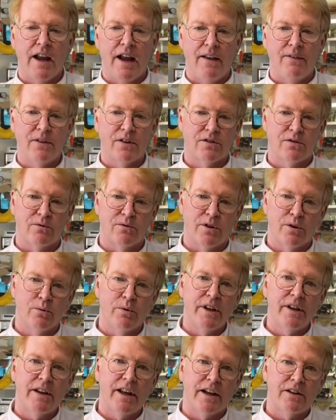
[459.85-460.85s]
And this, the
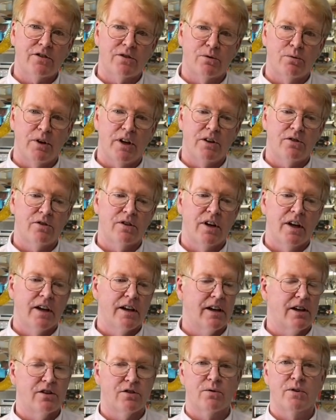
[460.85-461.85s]
relay switch
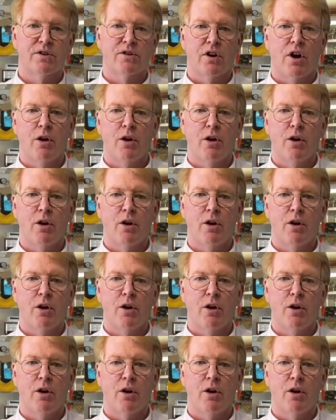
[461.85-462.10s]
can switch